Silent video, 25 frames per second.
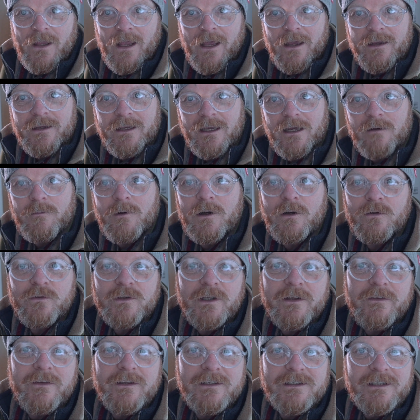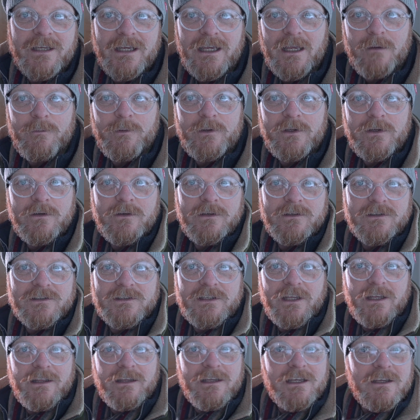Okay, I'm holding this here, but you can
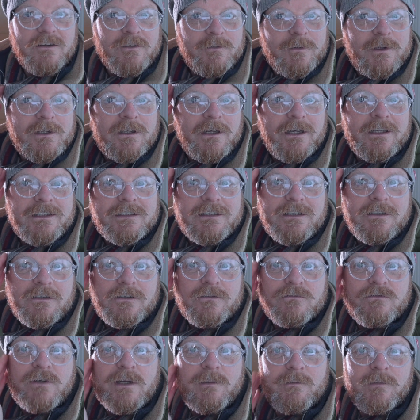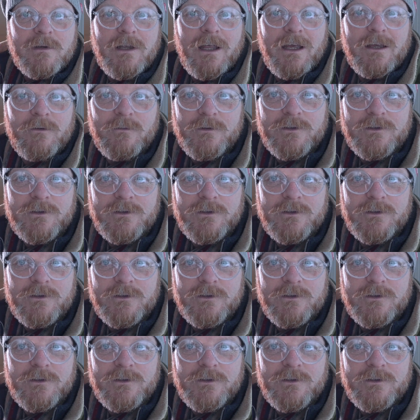see that it gives me a nice little room light,